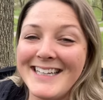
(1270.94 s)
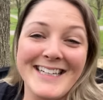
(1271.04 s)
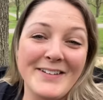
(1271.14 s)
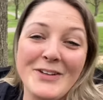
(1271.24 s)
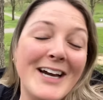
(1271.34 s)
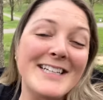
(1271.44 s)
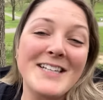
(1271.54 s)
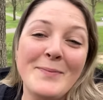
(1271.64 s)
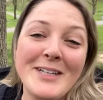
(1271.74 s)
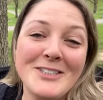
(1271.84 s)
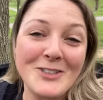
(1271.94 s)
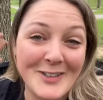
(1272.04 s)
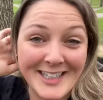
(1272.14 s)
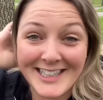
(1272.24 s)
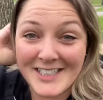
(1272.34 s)
If you guys have been
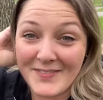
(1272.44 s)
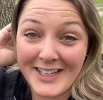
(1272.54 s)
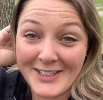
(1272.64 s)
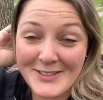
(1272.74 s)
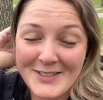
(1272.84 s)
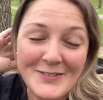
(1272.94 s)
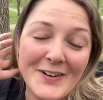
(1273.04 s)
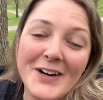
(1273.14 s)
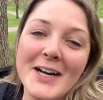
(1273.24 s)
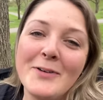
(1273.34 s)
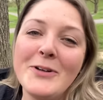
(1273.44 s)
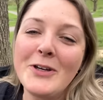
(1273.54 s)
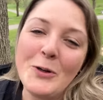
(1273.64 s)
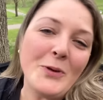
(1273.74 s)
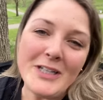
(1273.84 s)
enjoying this video so far, I really
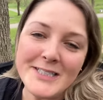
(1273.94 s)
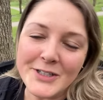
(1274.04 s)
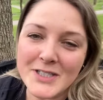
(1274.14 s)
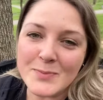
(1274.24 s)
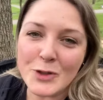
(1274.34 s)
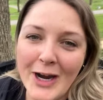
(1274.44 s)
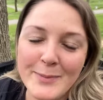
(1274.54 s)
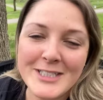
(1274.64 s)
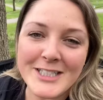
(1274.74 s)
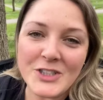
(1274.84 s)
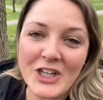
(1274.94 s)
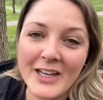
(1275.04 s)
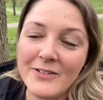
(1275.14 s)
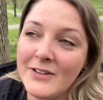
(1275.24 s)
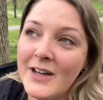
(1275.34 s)
hope you consider subscribing to the
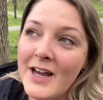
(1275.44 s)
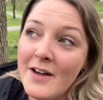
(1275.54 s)
channel.